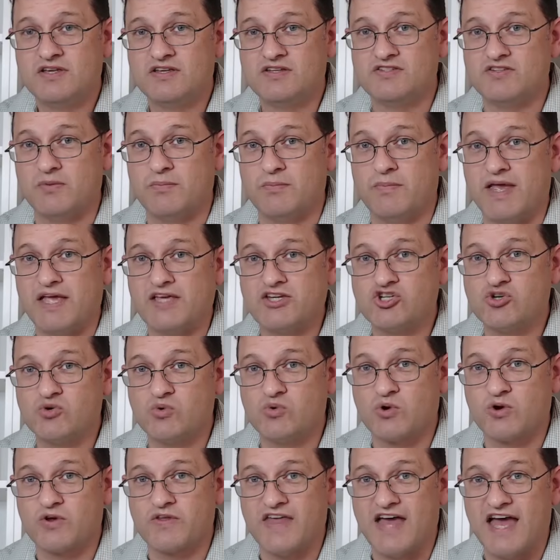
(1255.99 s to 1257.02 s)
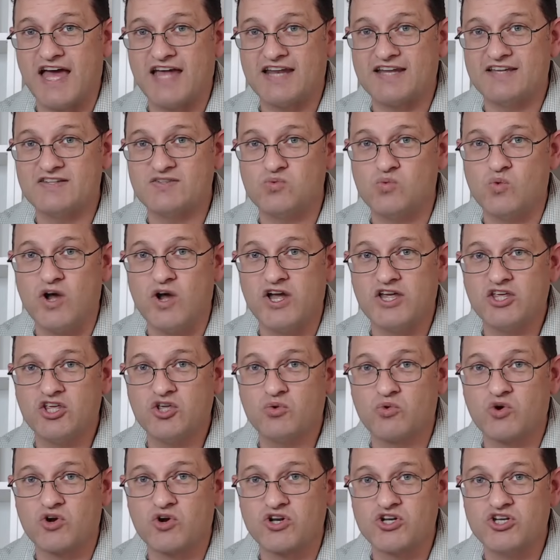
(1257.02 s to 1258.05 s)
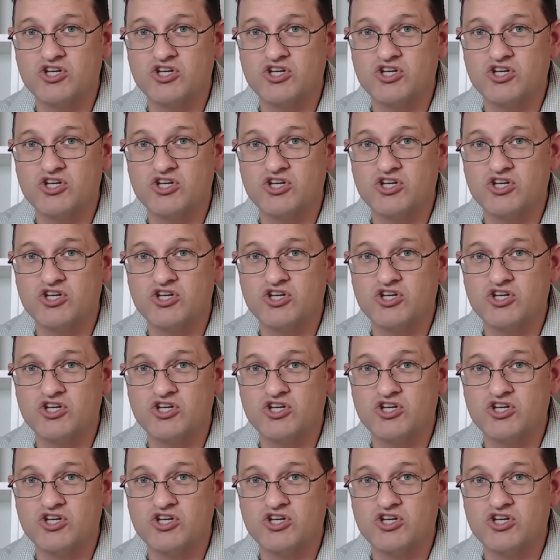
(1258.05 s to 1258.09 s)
So make sure that is what you are